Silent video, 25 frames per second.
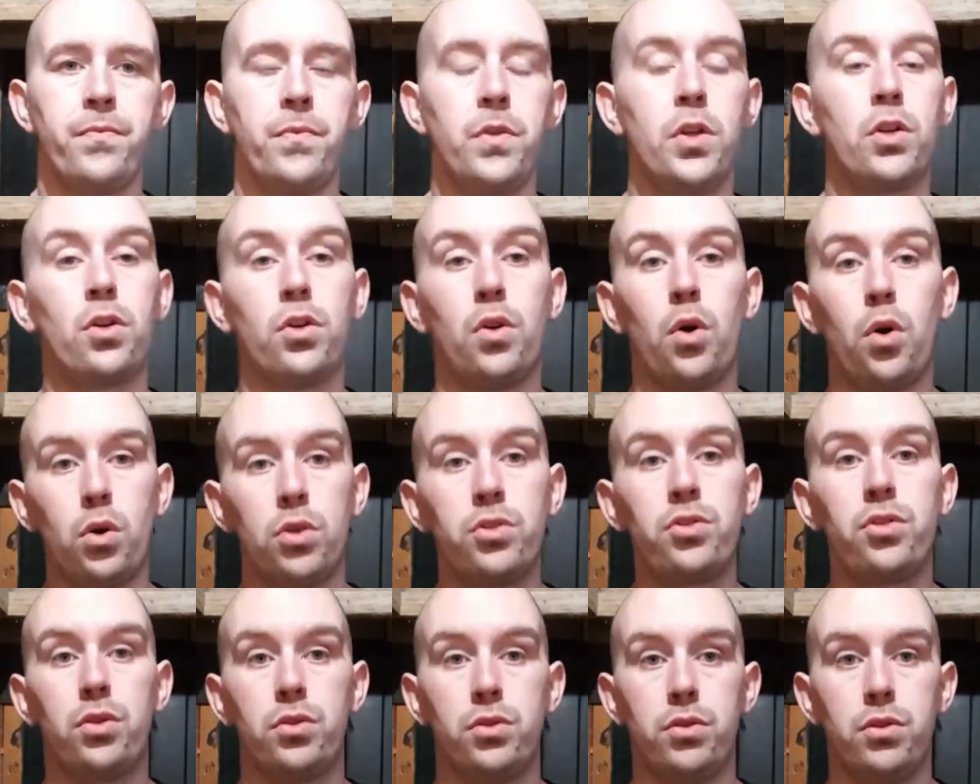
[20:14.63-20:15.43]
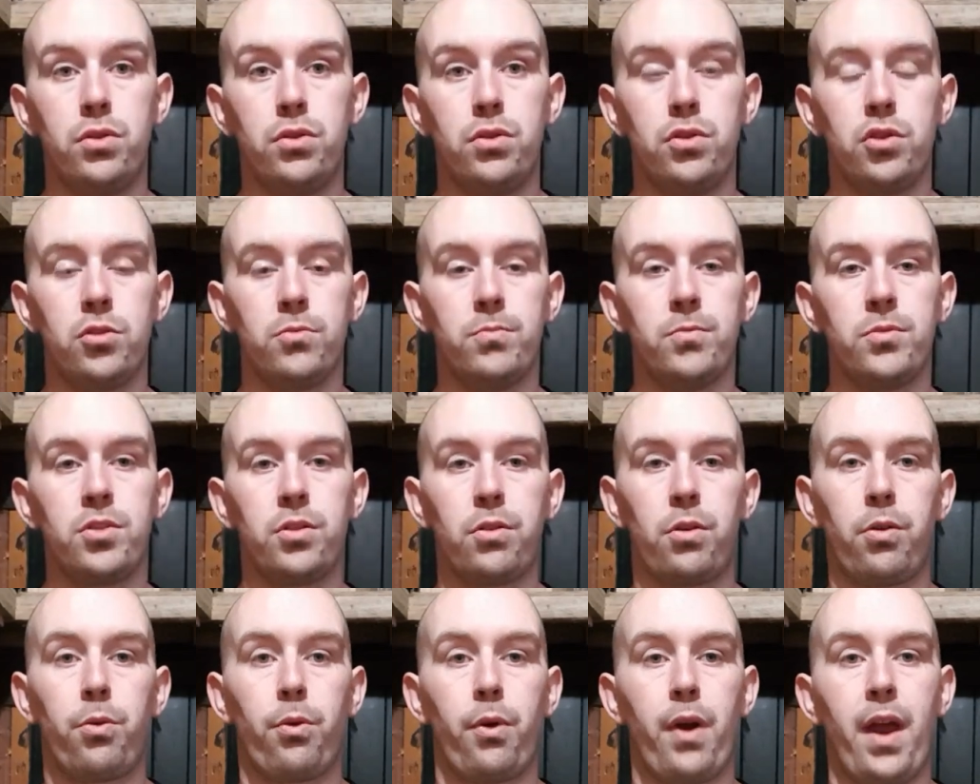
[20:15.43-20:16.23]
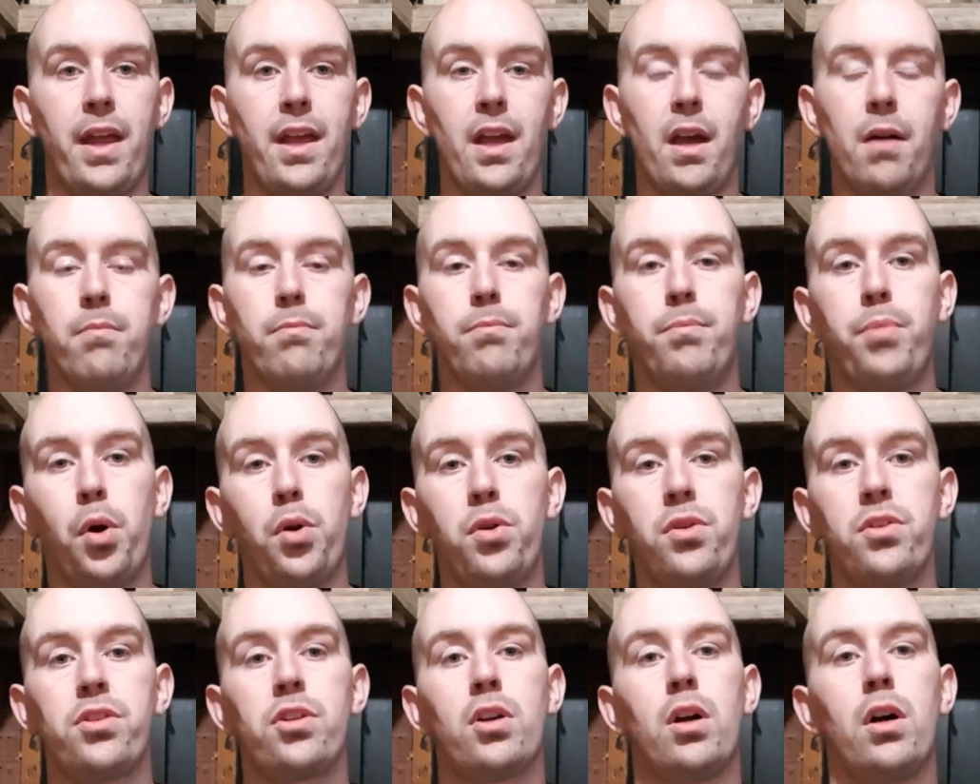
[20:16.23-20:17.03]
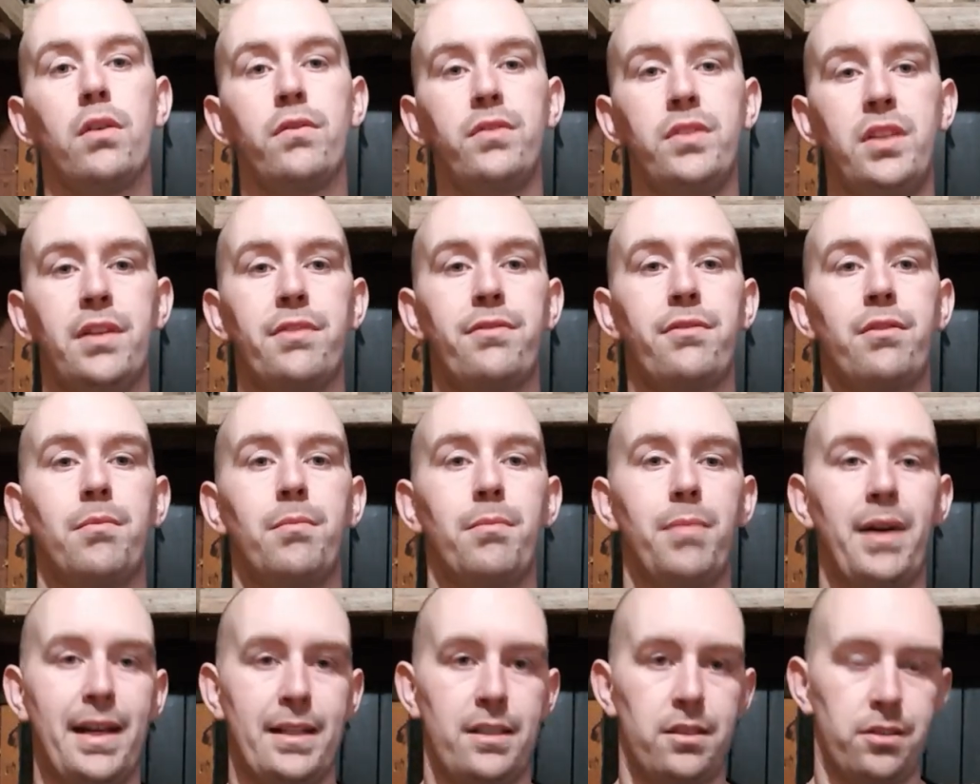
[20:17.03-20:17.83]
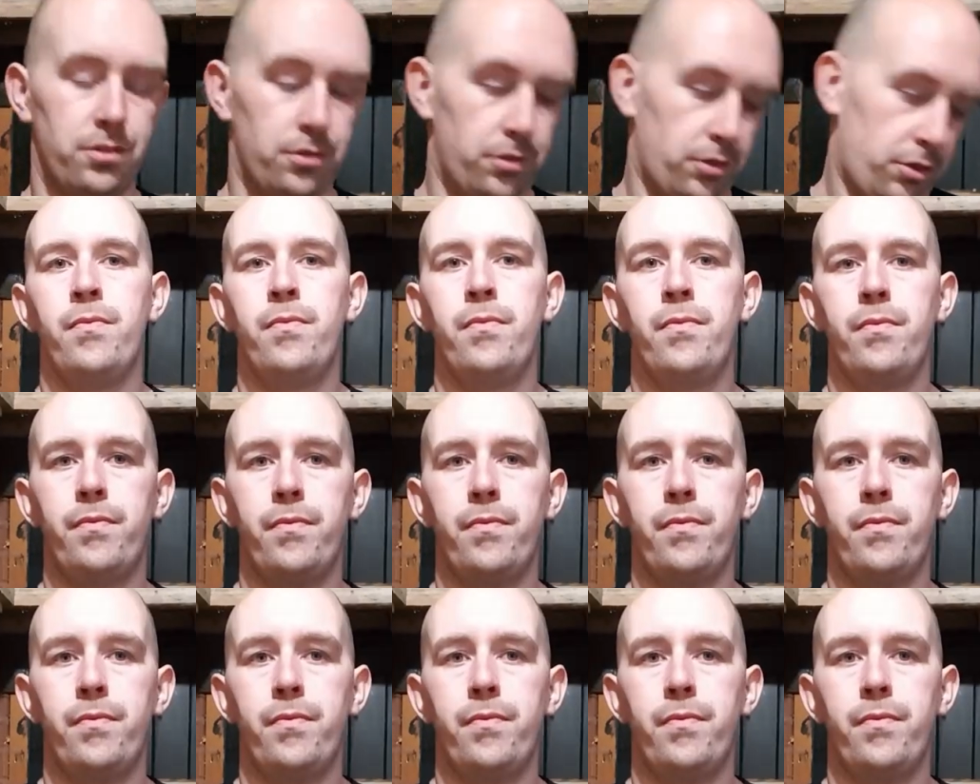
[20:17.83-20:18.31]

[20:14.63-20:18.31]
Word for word: You can also use them to create a bunch of different patterns.